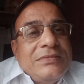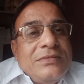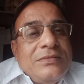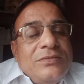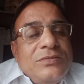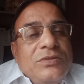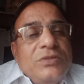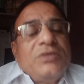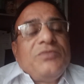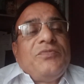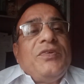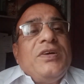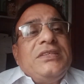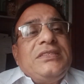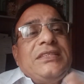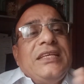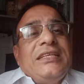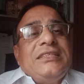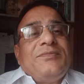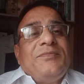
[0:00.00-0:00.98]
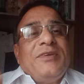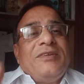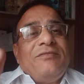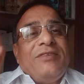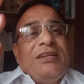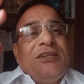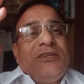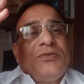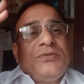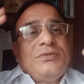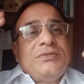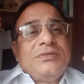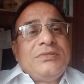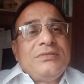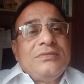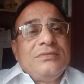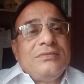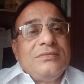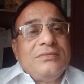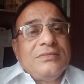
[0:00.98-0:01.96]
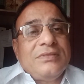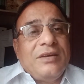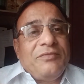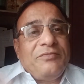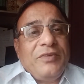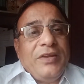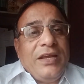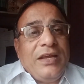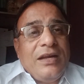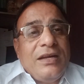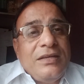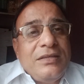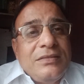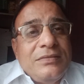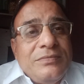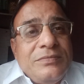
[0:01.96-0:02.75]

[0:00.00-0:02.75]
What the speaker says: So the first salesman went to Africa.